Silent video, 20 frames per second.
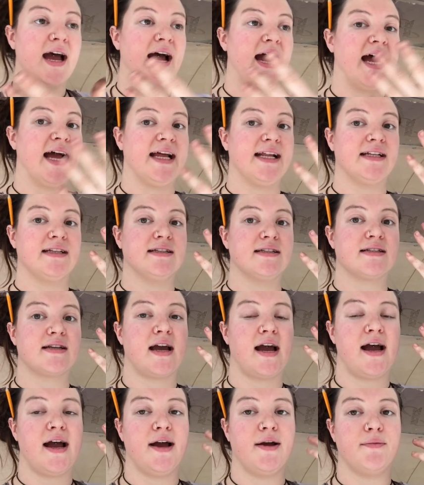and
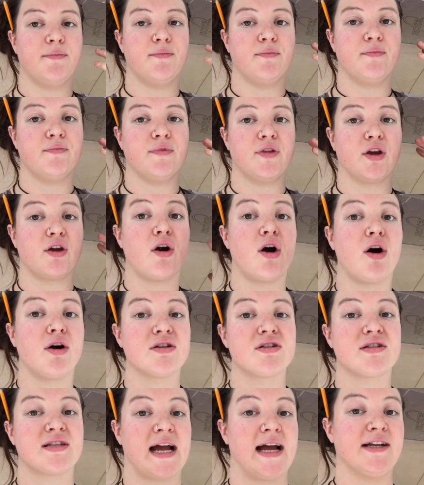the
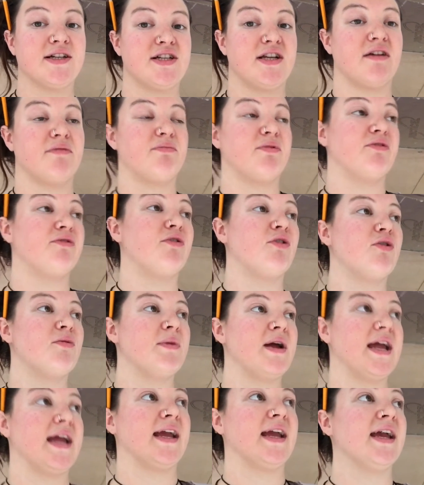cost actually of
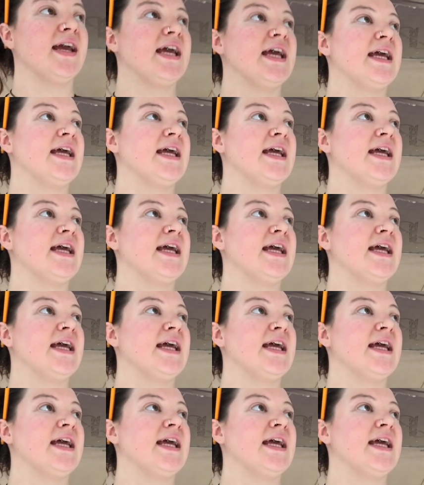performing